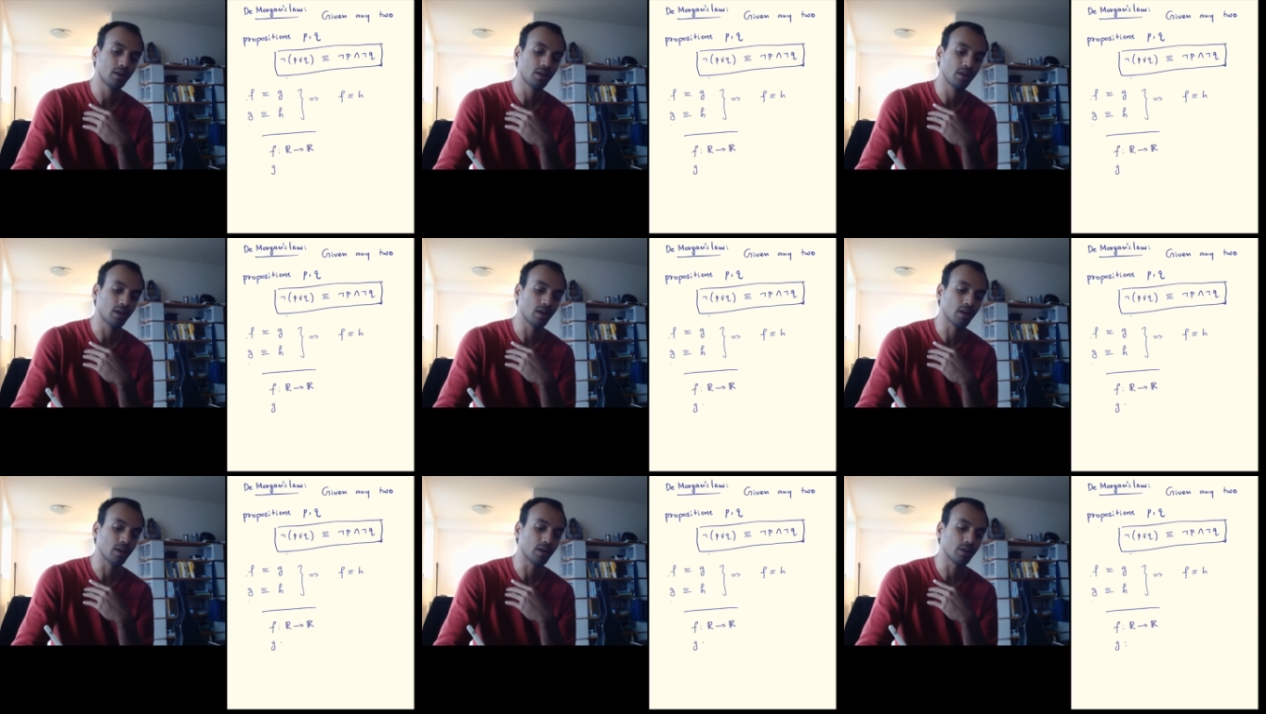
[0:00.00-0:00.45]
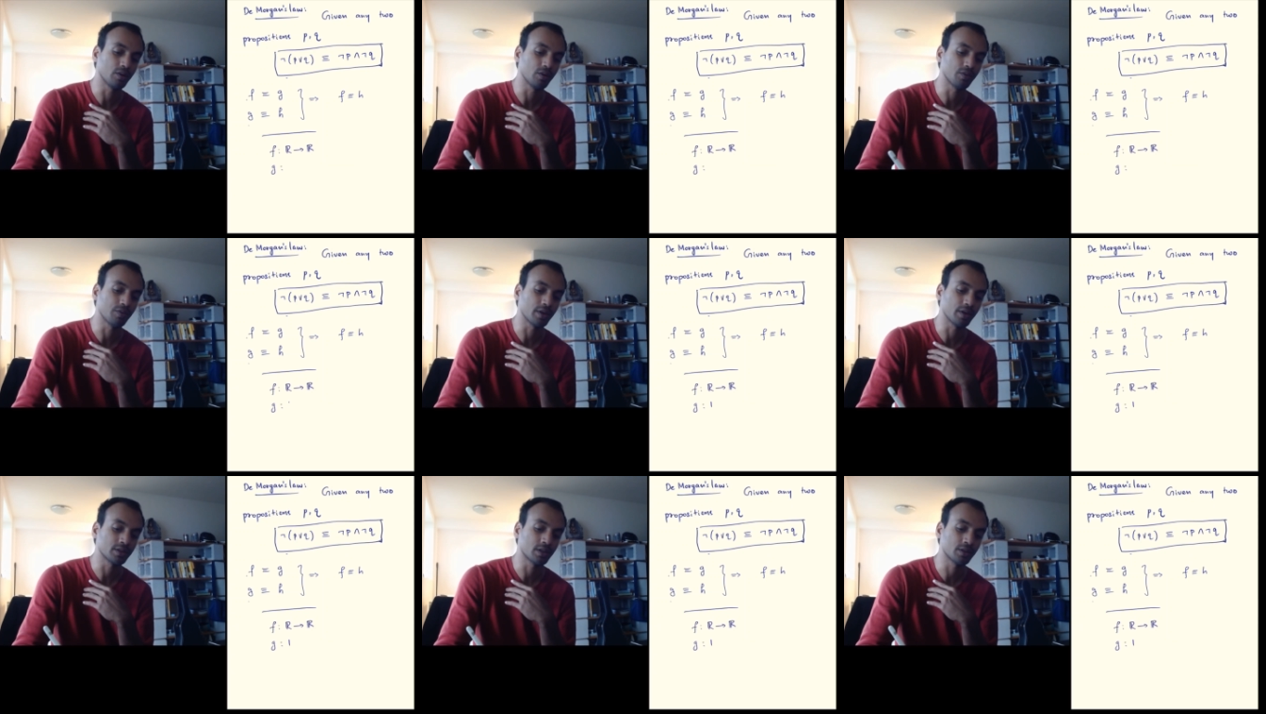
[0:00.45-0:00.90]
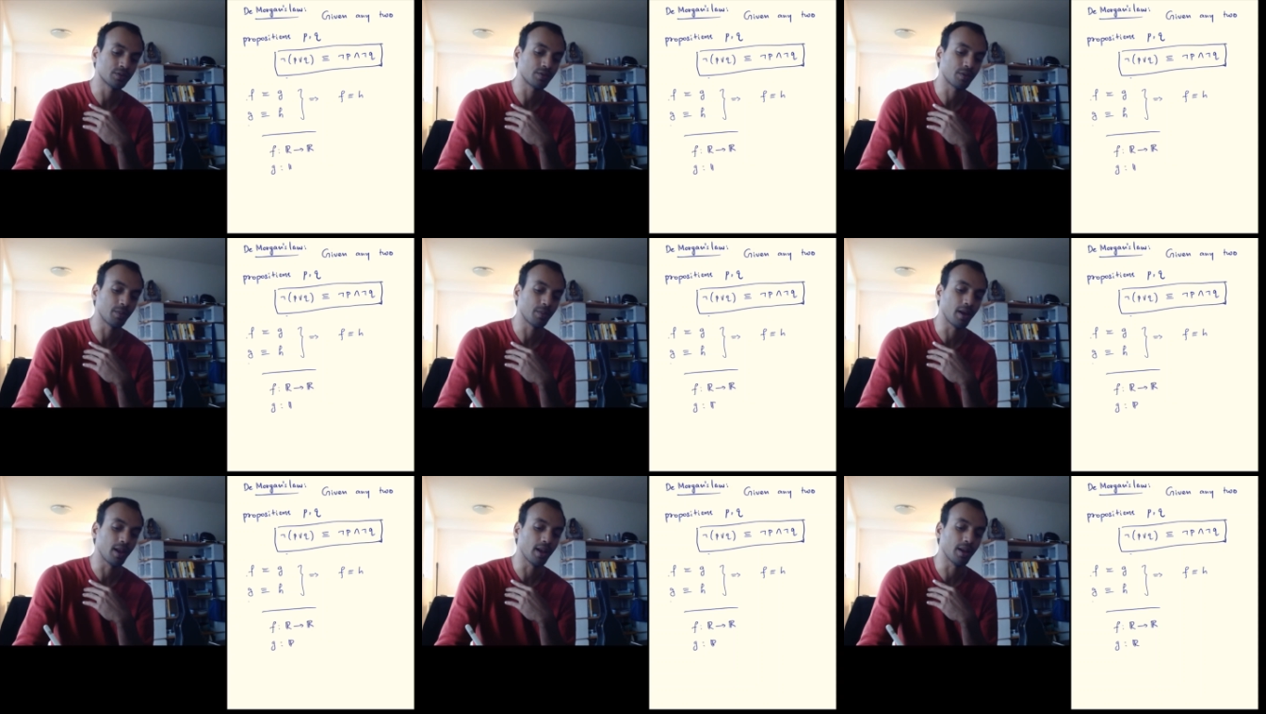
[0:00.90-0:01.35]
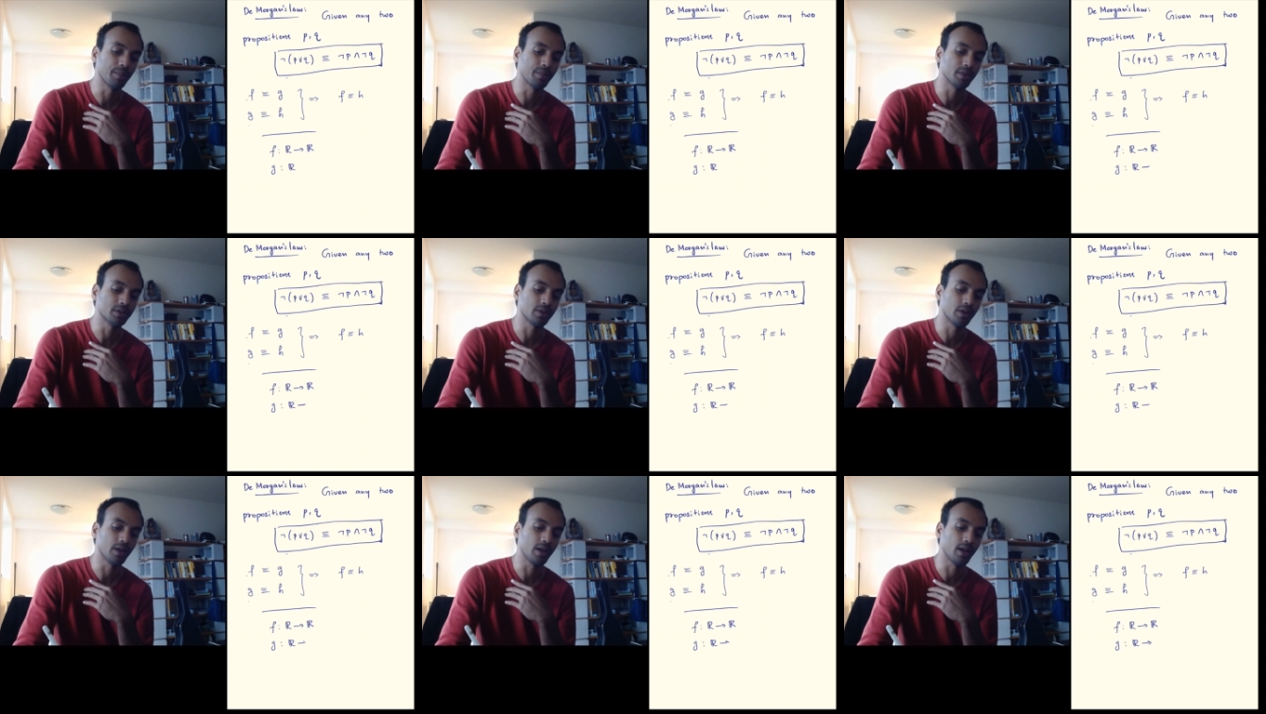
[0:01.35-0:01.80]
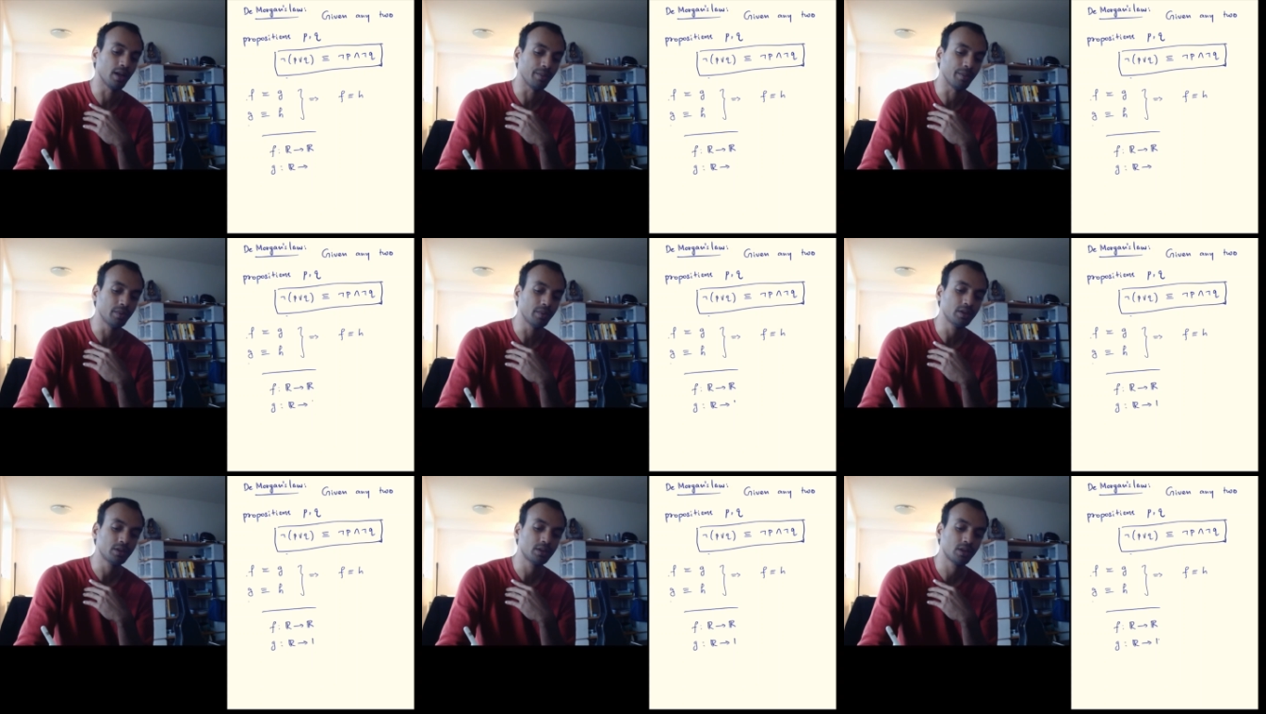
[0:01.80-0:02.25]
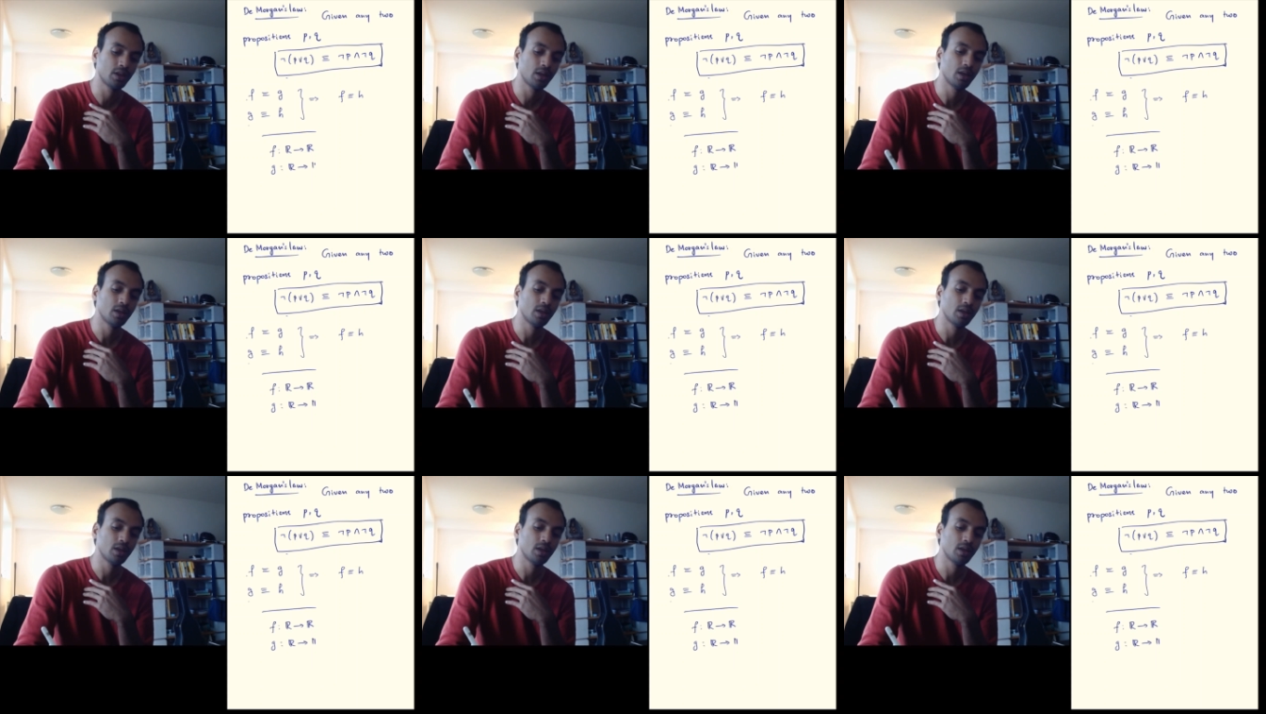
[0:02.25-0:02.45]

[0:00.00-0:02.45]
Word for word: uh, two functions from real numbers to real numbers.